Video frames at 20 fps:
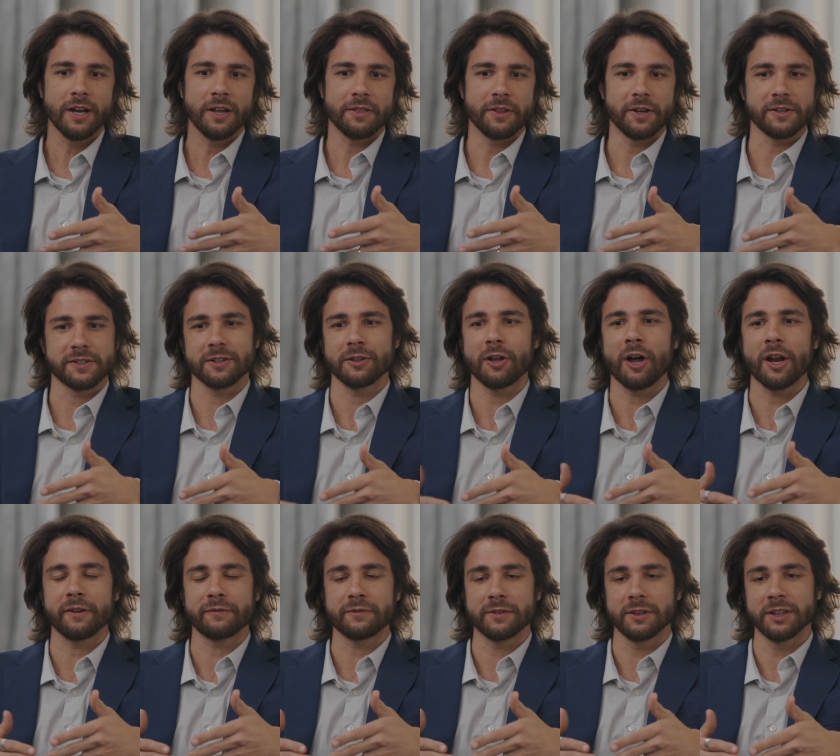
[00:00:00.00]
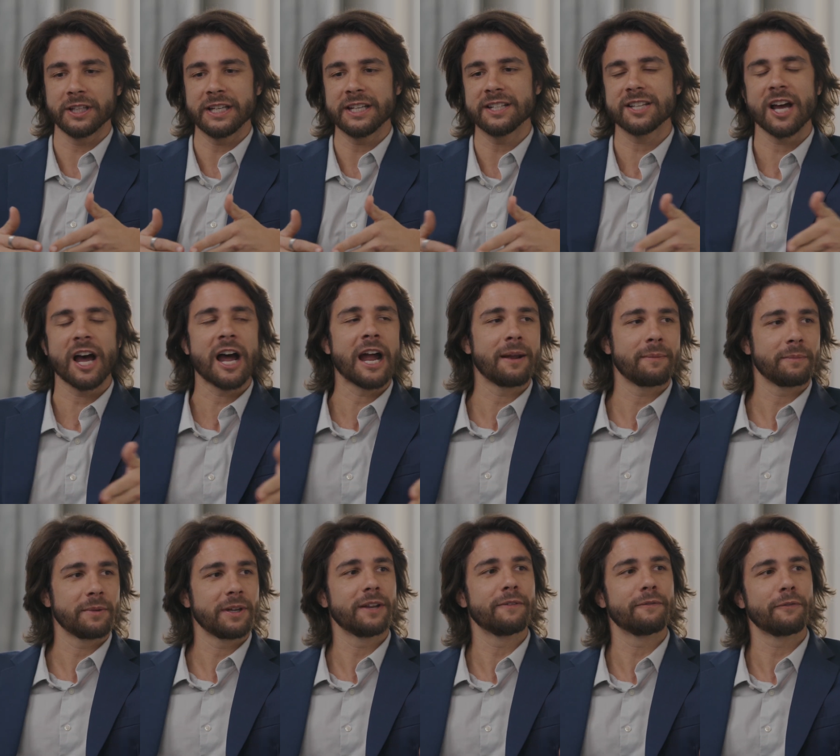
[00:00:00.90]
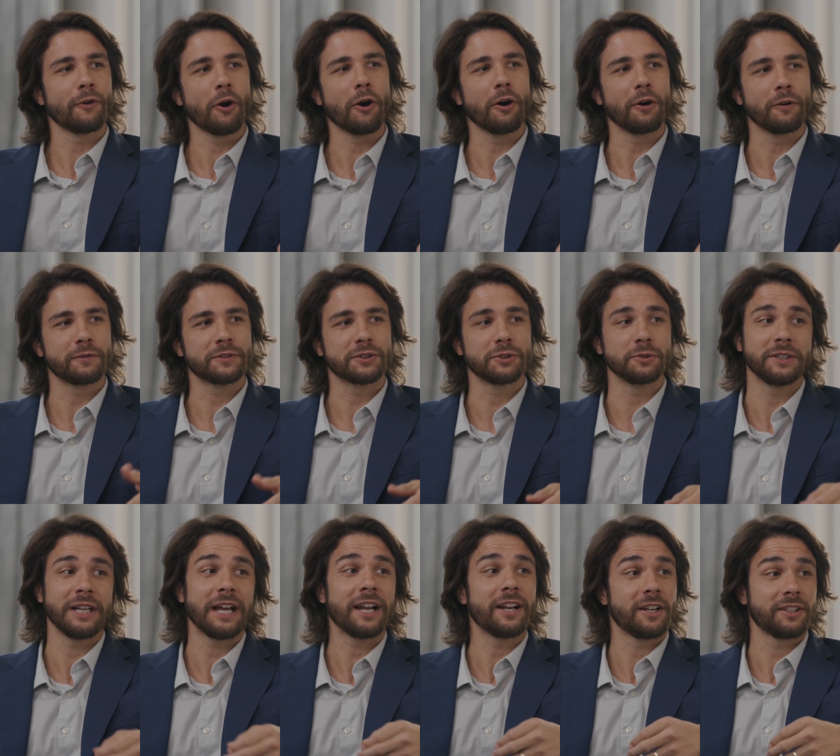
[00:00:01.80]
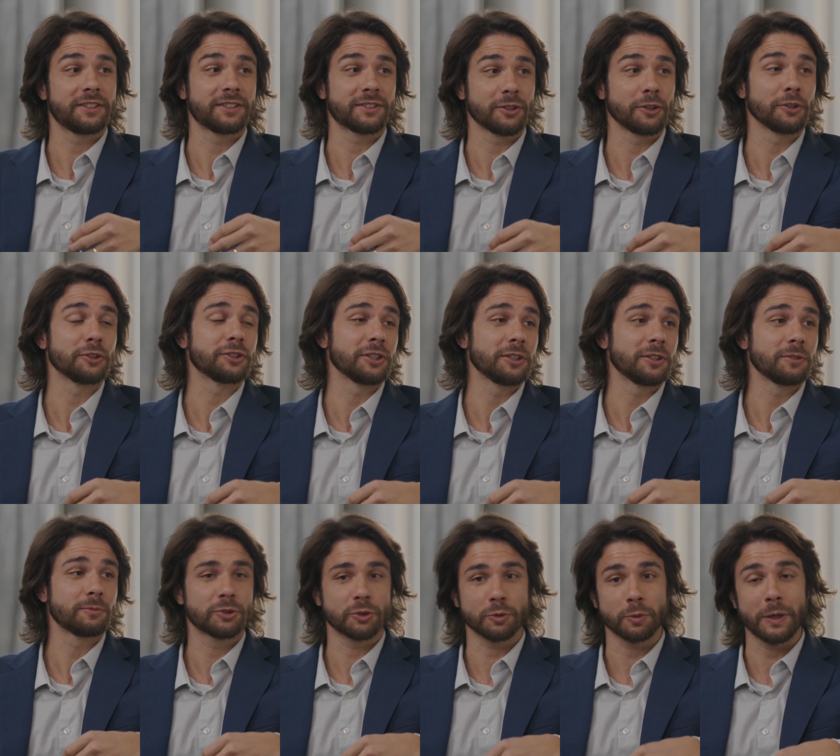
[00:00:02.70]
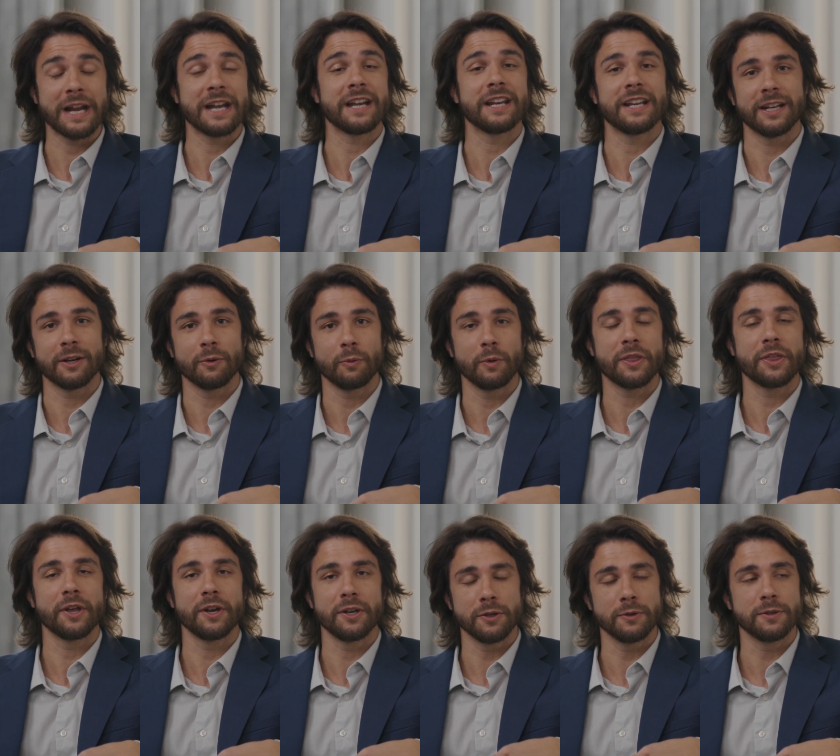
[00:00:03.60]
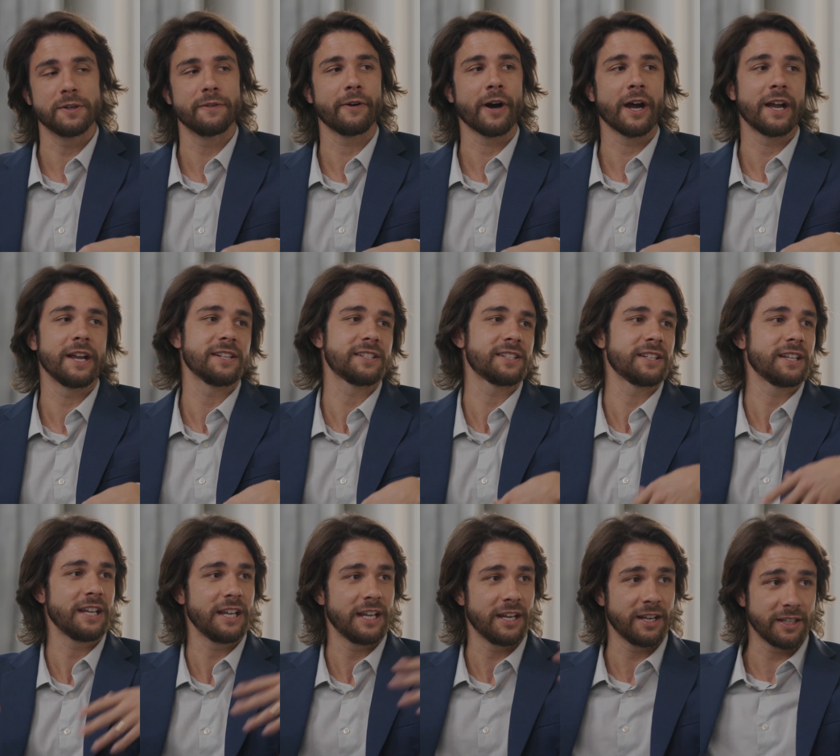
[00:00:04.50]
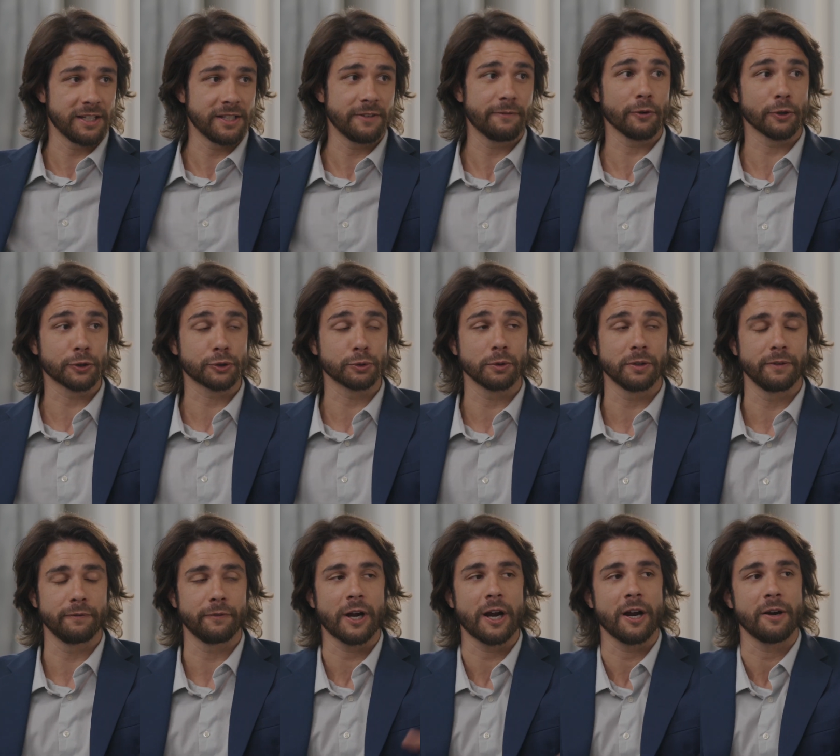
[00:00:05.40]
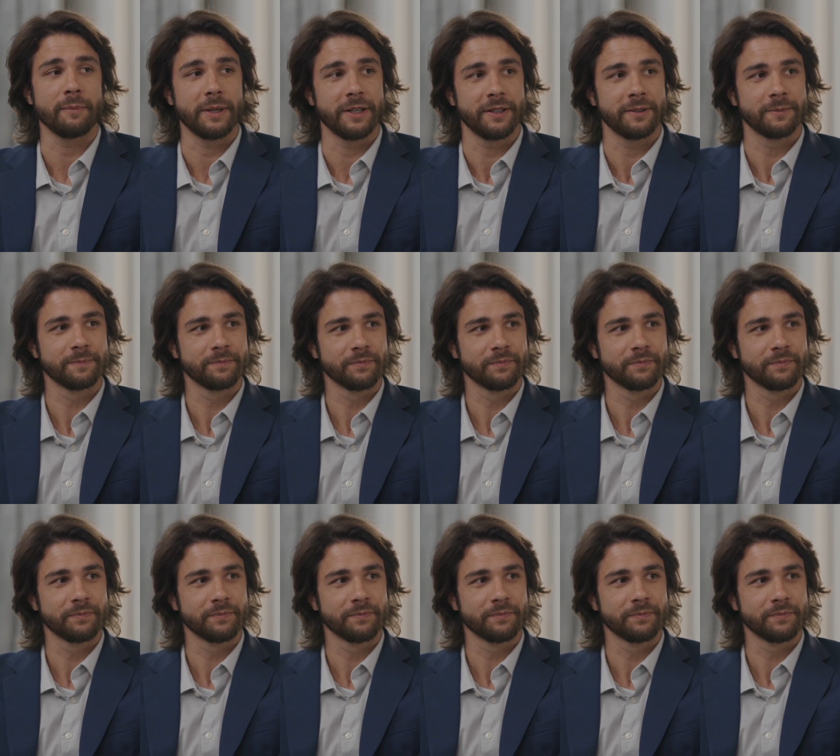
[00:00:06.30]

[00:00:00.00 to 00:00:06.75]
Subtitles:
there's a lot of lead time involved to get a surgeon training with a new device in a virtual environment.